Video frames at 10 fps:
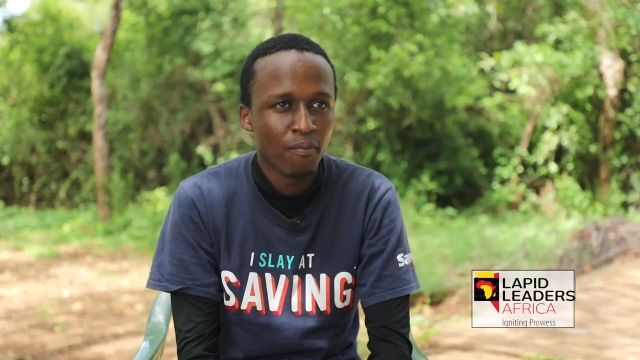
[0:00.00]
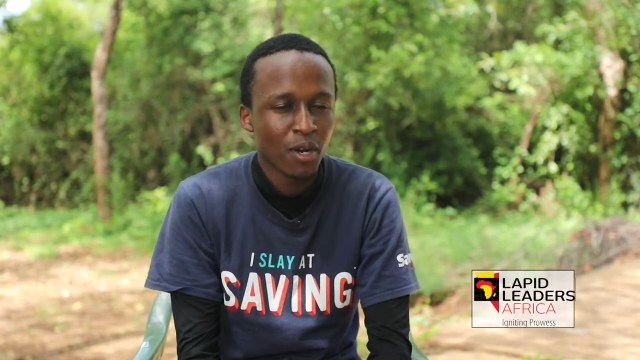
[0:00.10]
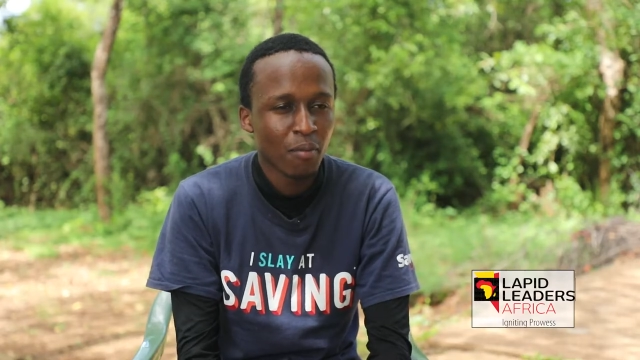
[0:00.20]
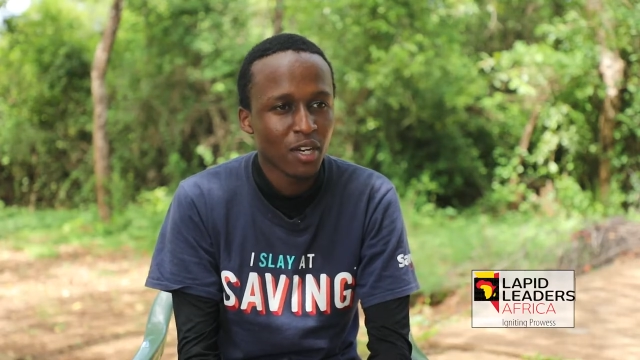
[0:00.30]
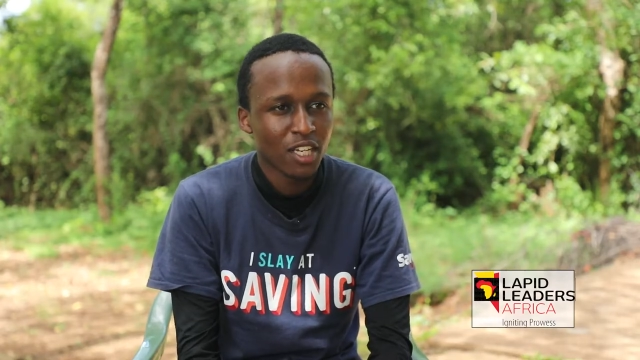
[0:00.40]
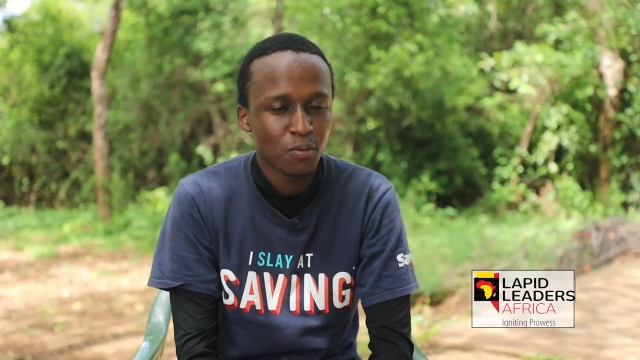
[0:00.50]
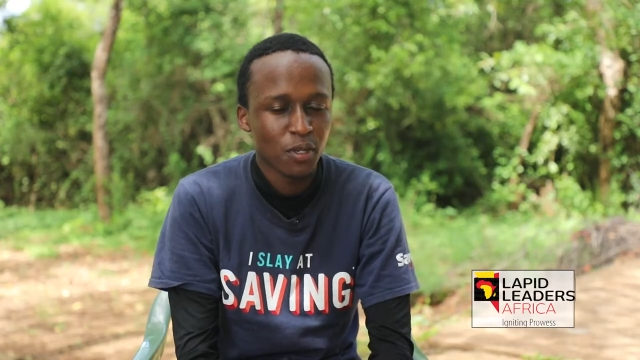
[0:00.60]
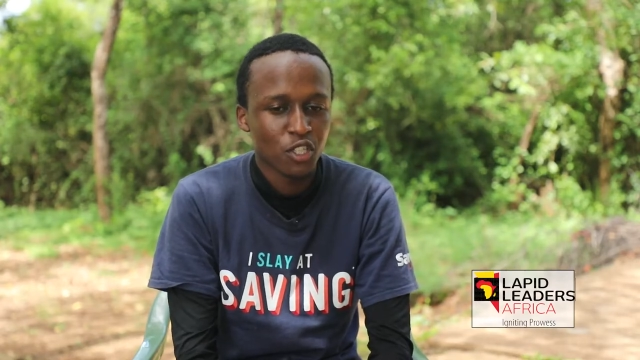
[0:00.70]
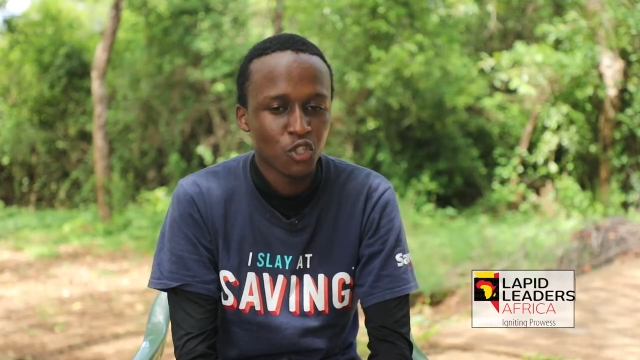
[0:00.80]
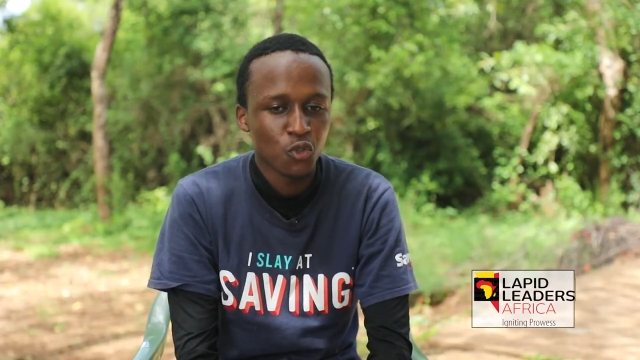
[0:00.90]
primary
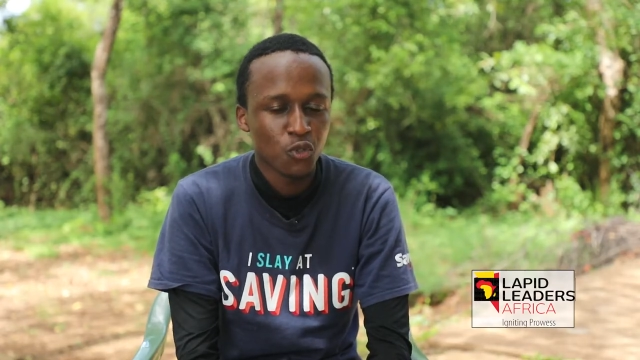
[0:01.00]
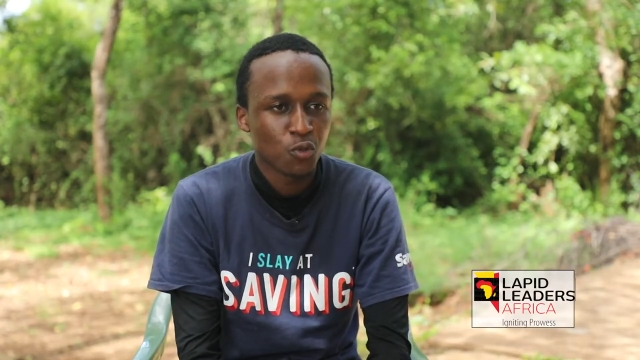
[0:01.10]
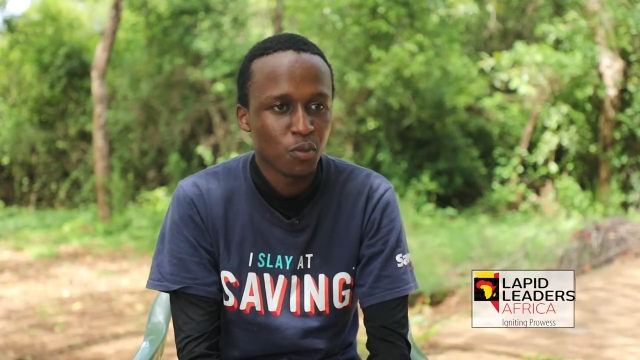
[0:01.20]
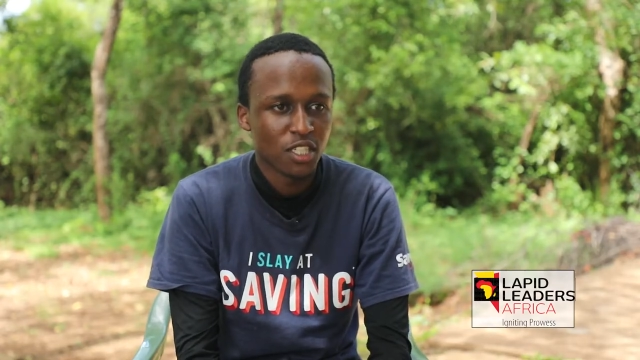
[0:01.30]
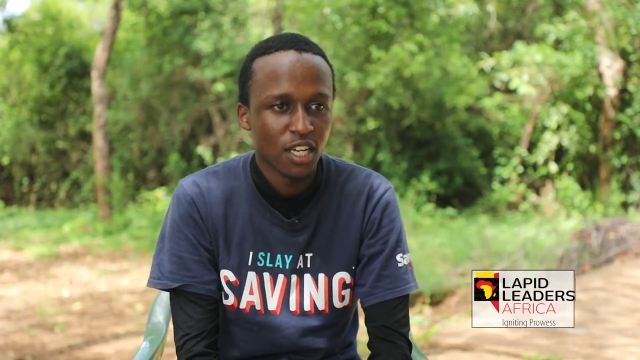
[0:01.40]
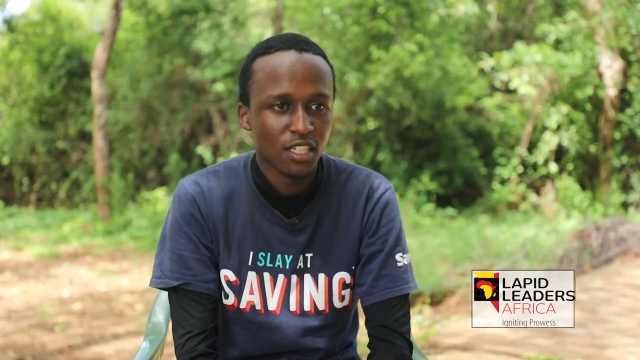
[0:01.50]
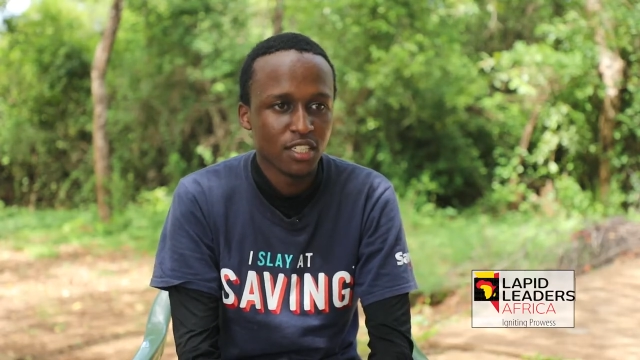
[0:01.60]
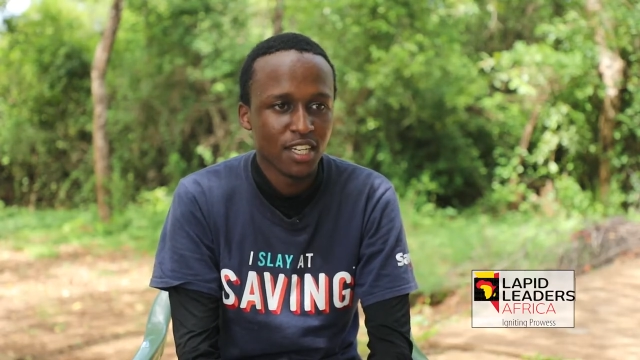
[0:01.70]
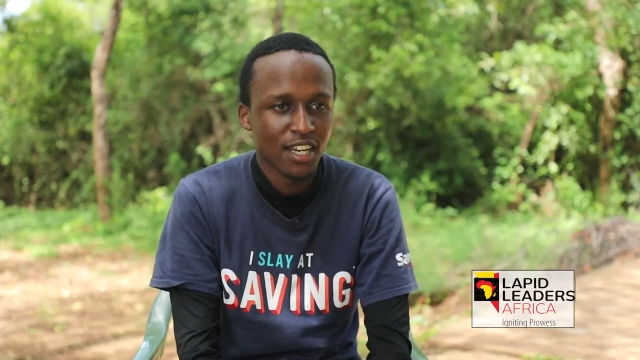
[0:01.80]
expectation was to be challenged.